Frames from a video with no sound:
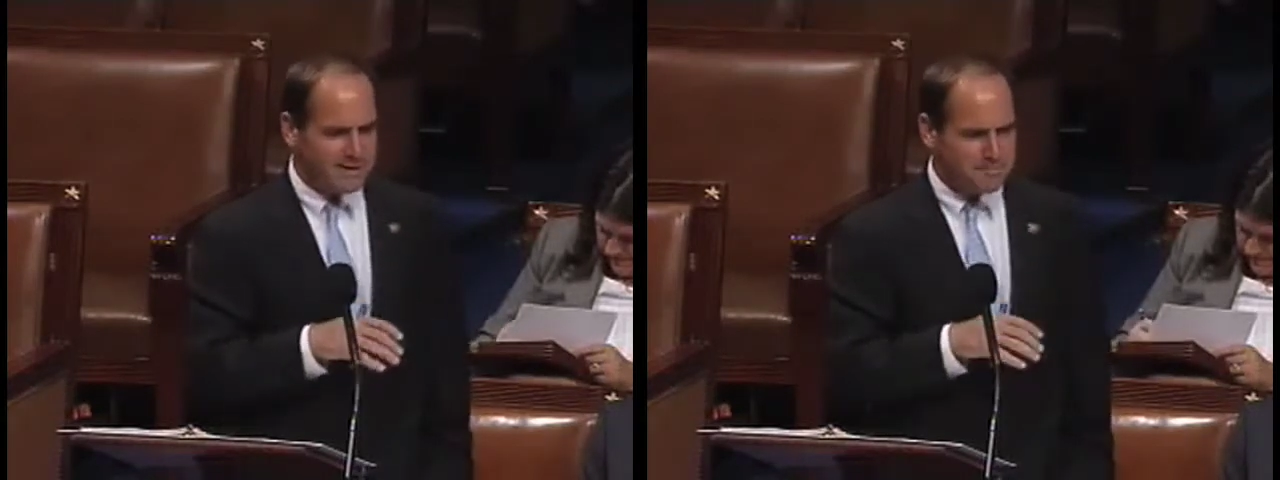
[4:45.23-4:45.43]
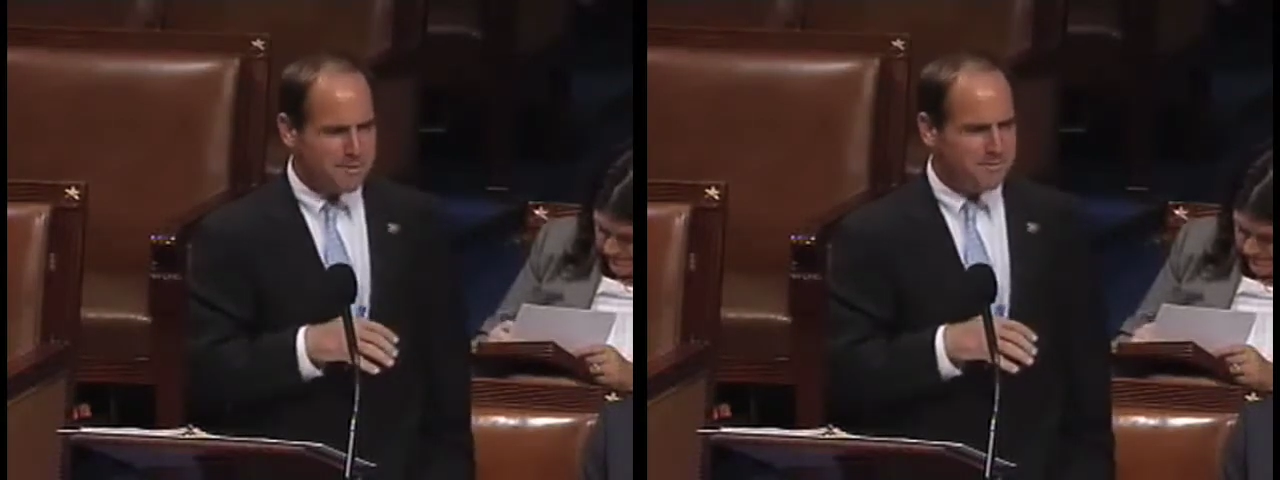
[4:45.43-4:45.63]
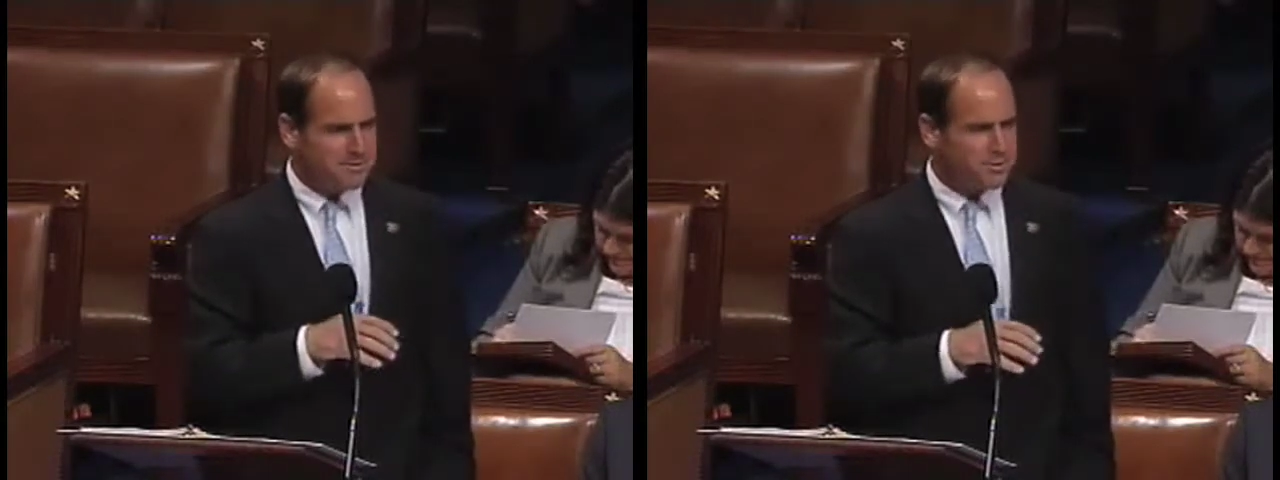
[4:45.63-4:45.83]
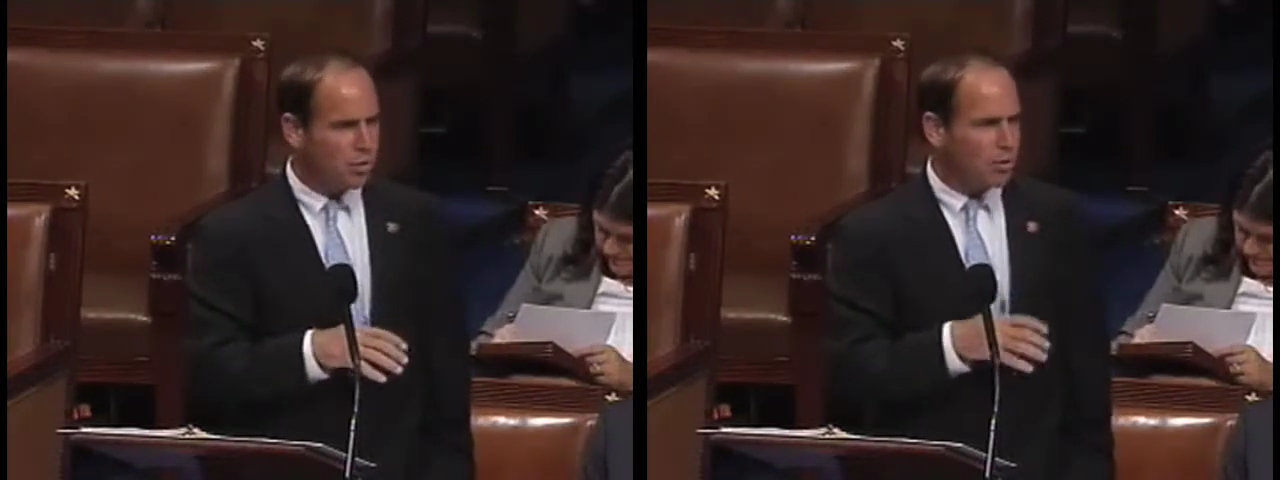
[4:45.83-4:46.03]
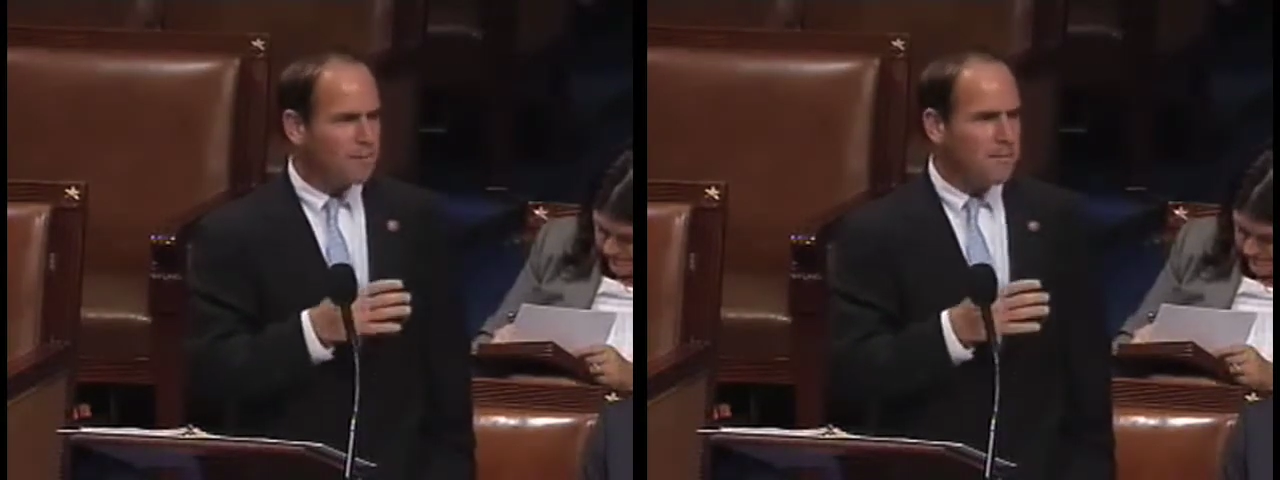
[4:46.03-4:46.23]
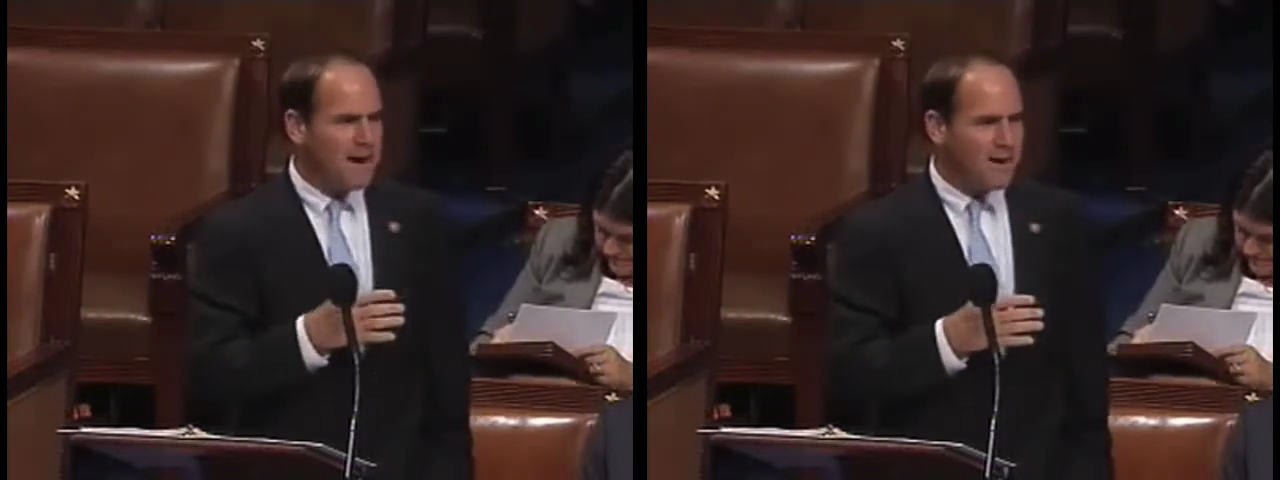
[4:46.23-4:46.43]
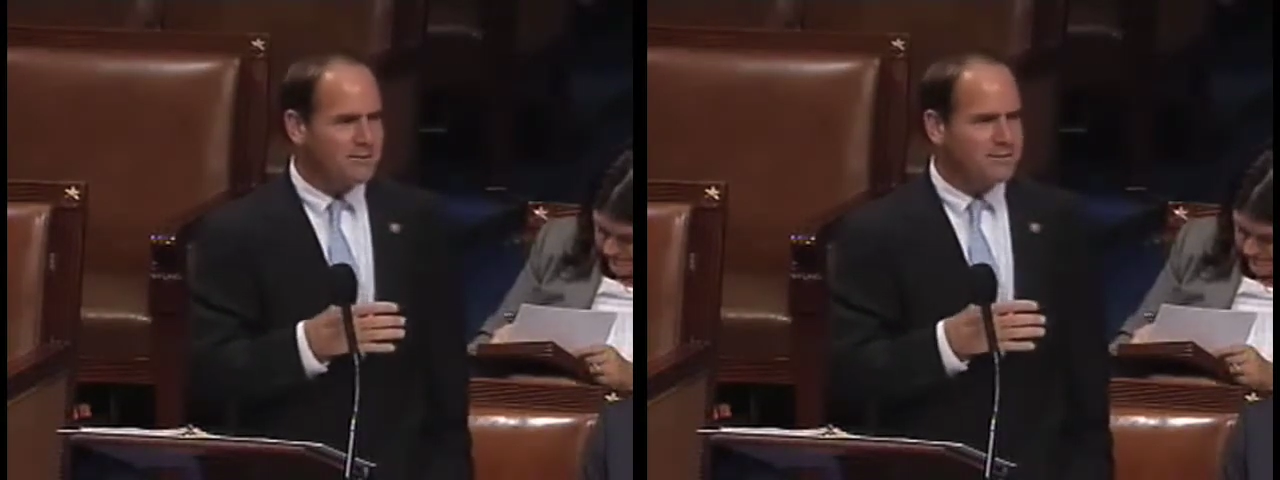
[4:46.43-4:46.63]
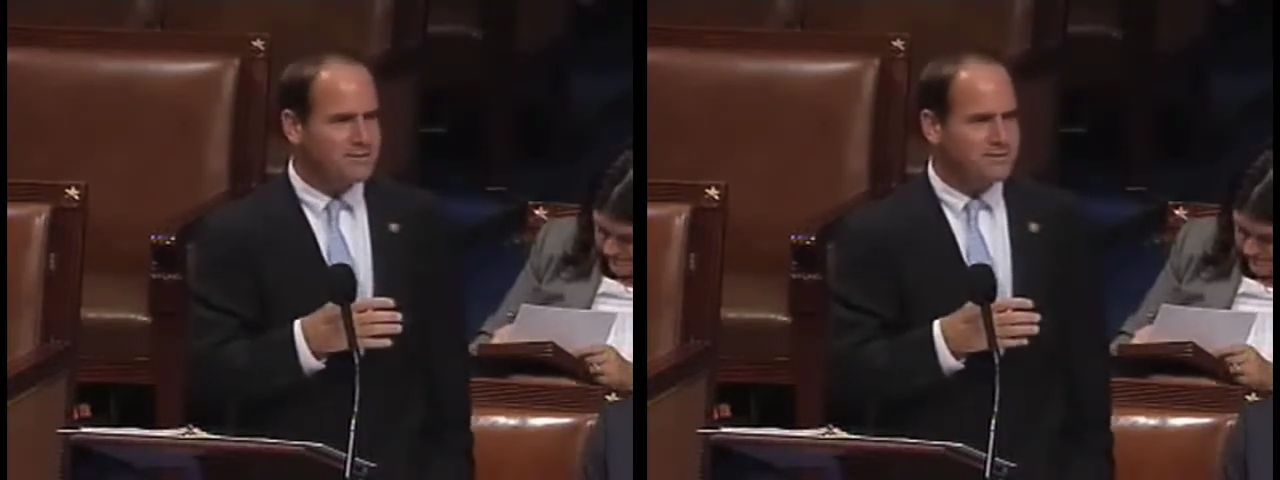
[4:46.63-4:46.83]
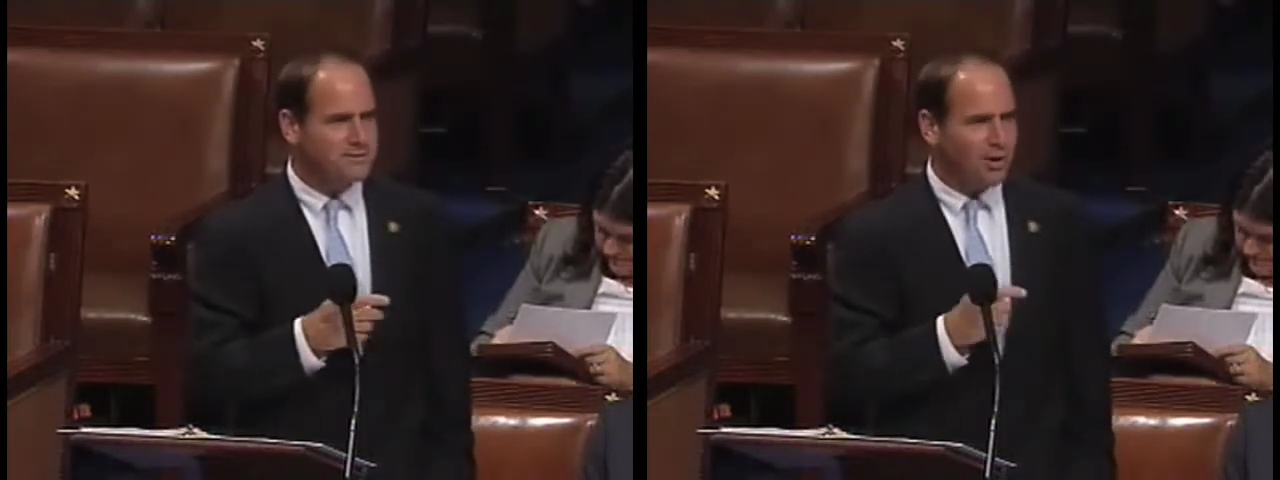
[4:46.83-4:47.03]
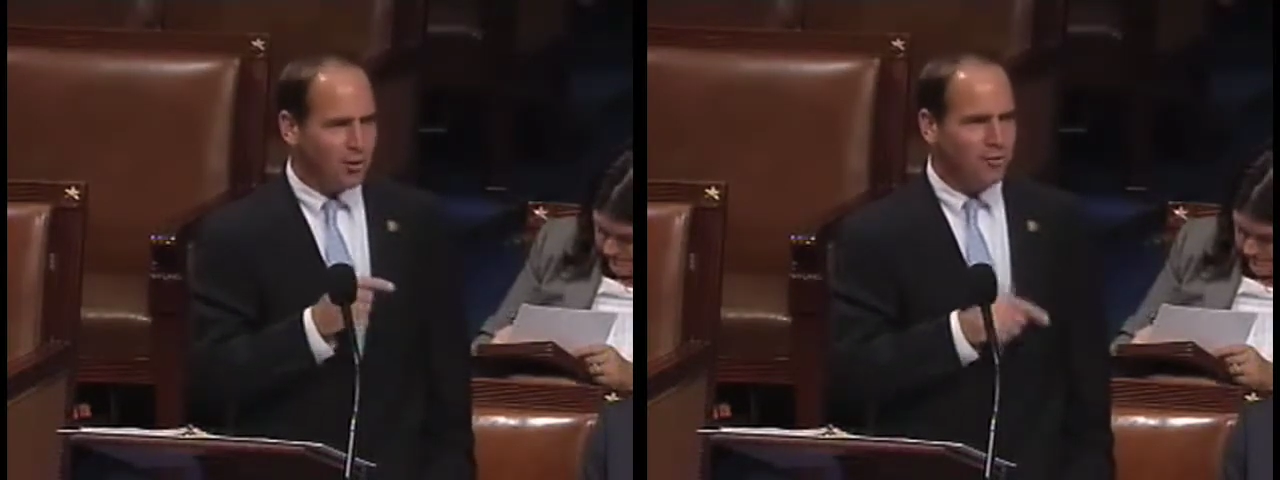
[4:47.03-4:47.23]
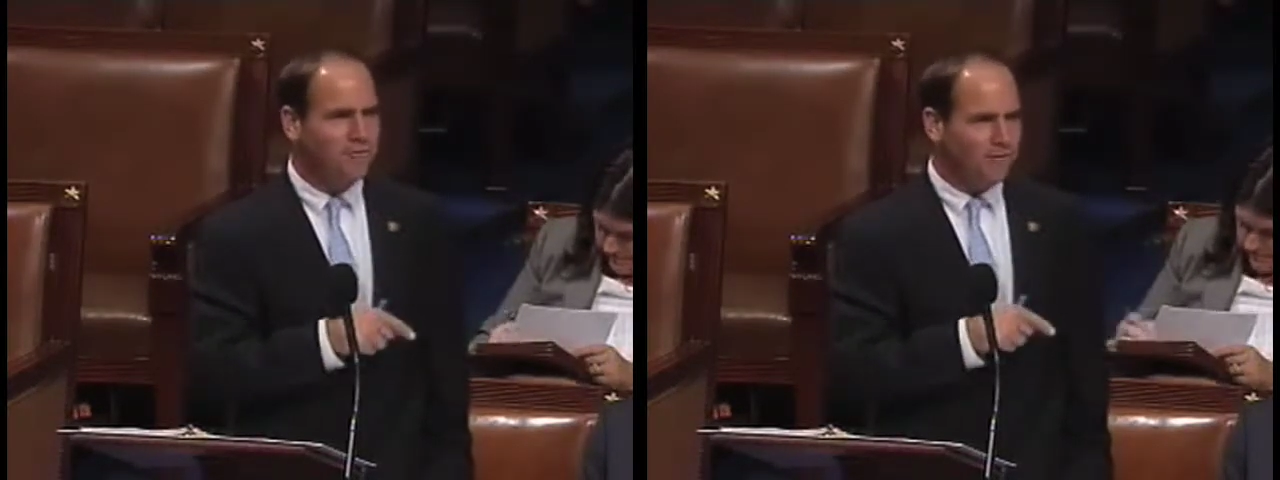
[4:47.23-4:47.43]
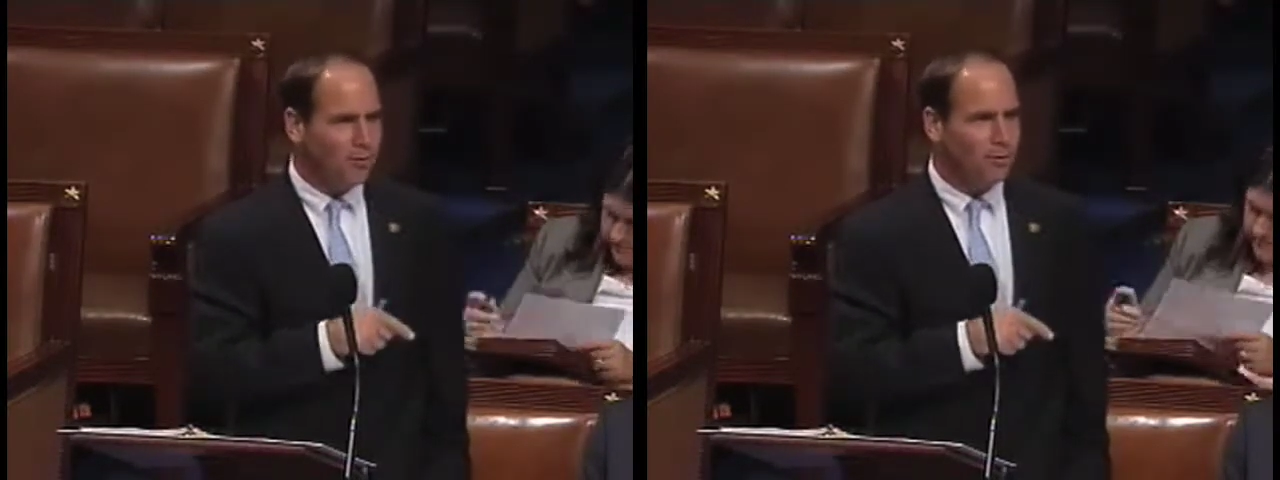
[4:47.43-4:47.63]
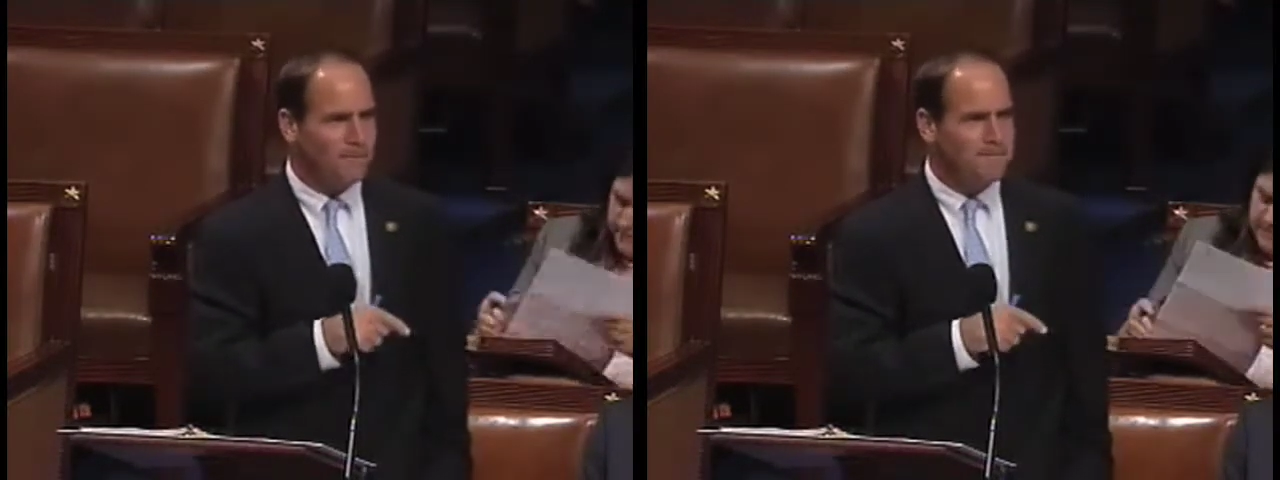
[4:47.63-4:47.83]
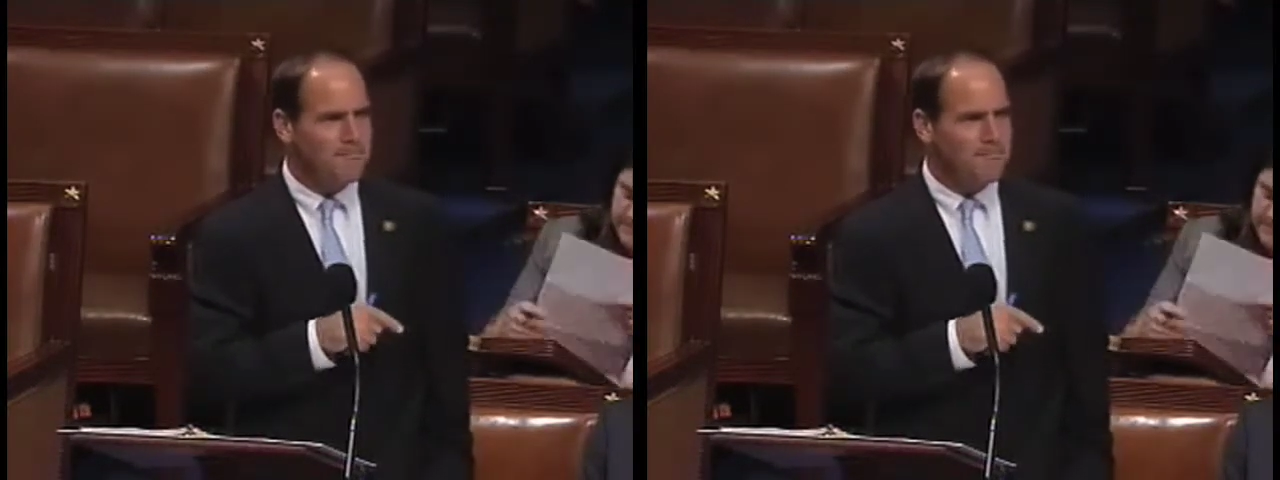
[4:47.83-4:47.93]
amendments or amounts on the floor